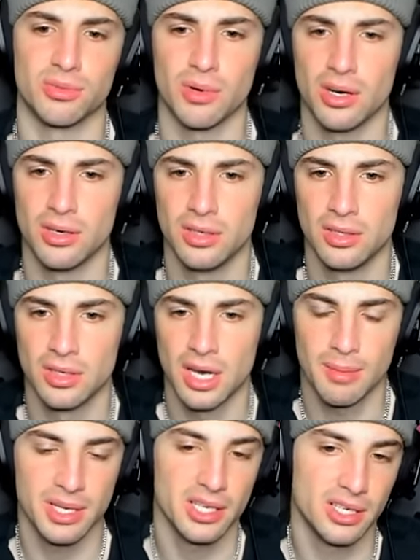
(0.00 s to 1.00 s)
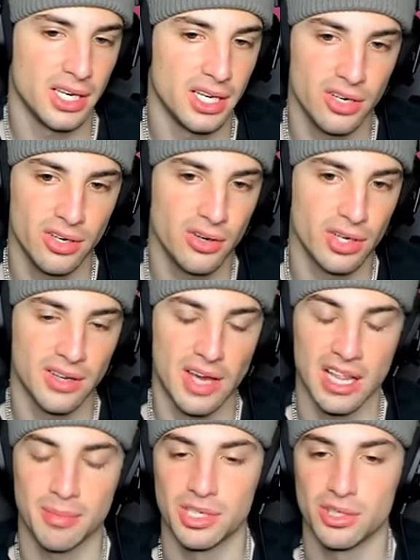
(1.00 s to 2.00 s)
well. I mean, you don't even have
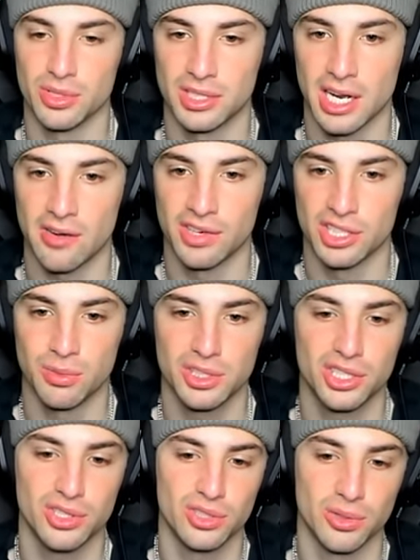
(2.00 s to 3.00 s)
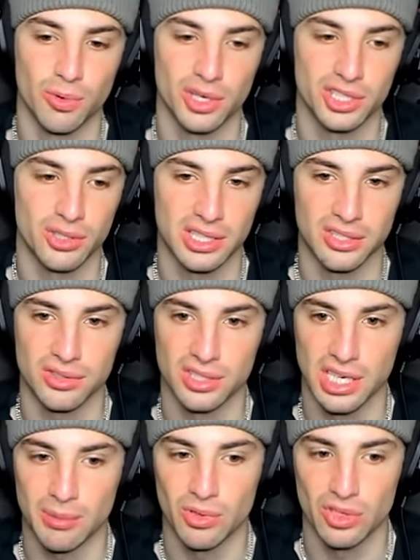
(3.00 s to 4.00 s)
to be choicing Outrage. Once you use it once, you have to use it
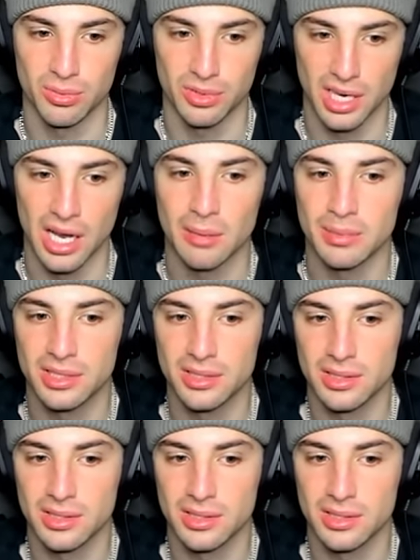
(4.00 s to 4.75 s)
like multiple times.